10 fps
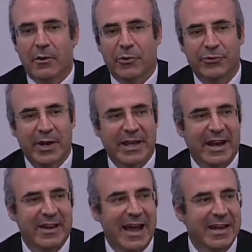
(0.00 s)
was trading
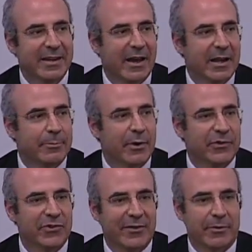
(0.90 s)
at a ninety-nine
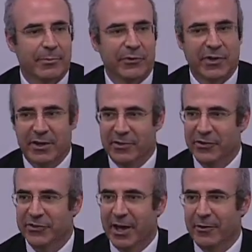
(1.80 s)
point seven percent
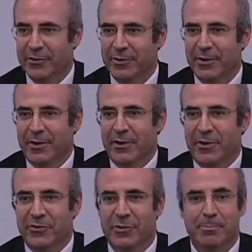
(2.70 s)
discount
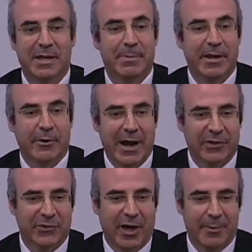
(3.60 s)
to B P or
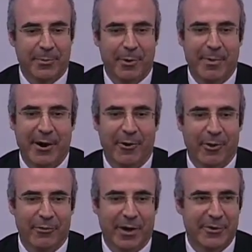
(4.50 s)
Exxon per
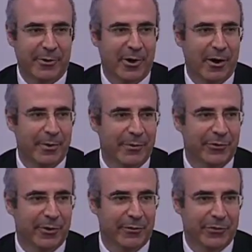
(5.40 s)
barrel of hydrocarbon
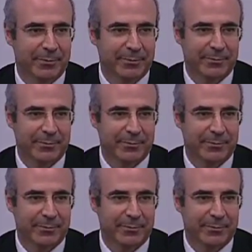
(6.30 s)
reserves.